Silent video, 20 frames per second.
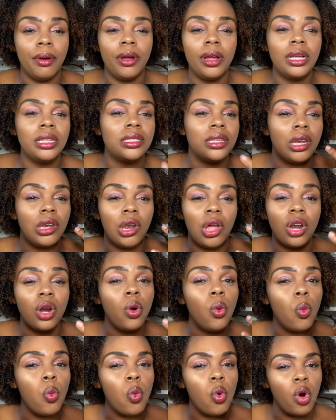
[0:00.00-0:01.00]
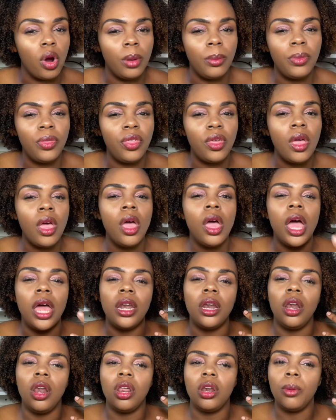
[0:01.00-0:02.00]
It's a lot of warmth and a
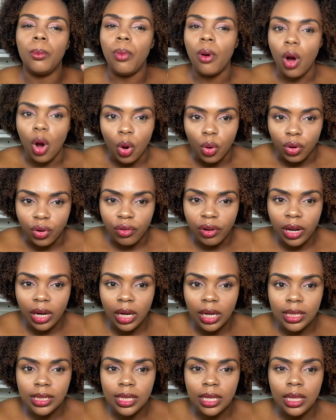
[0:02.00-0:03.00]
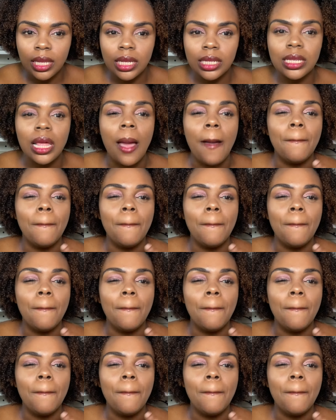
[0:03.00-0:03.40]
lot of powderiness in this,